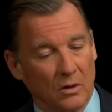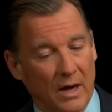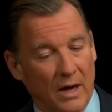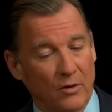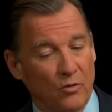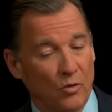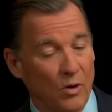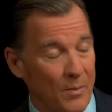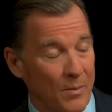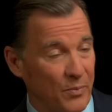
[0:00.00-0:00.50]

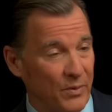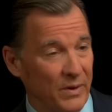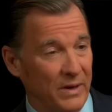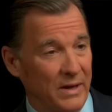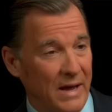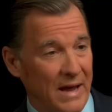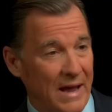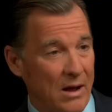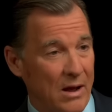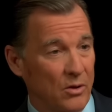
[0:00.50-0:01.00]
I grew up
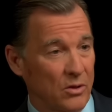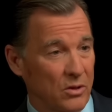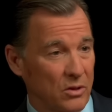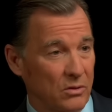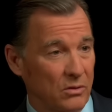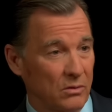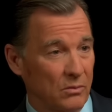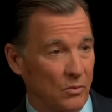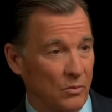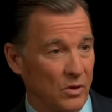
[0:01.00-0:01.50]
in a
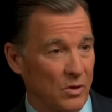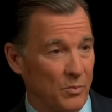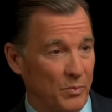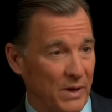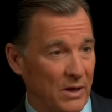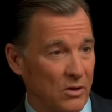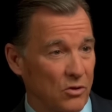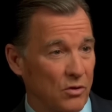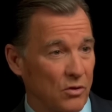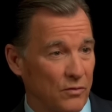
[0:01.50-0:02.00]
house with a
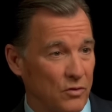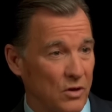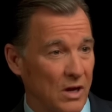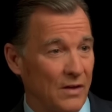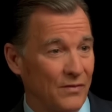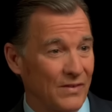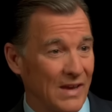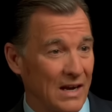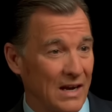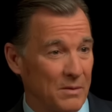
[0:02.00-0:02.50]
picture of
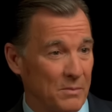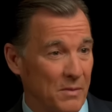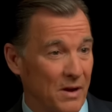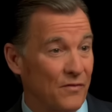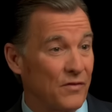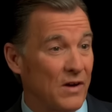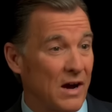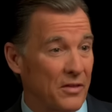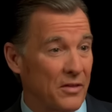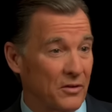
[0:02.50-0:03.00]
John F. Kennedy and
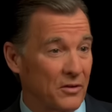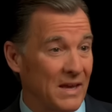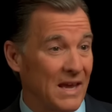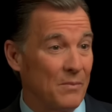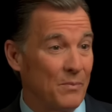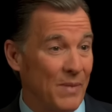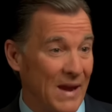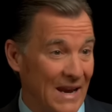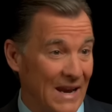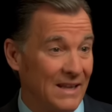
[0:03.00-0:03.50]
my father
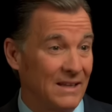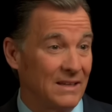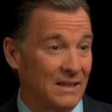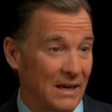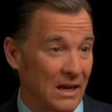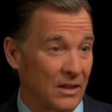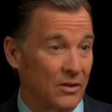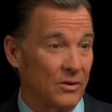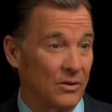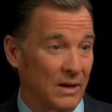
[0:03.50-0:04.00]
campaigning
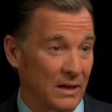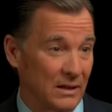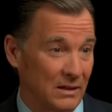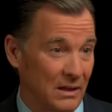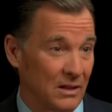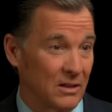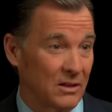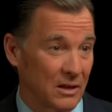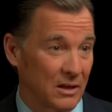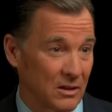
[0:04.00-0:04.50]
together in
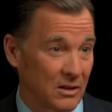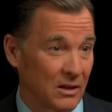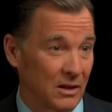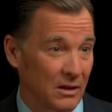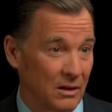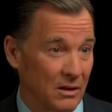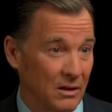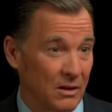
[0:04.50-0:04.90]
1960.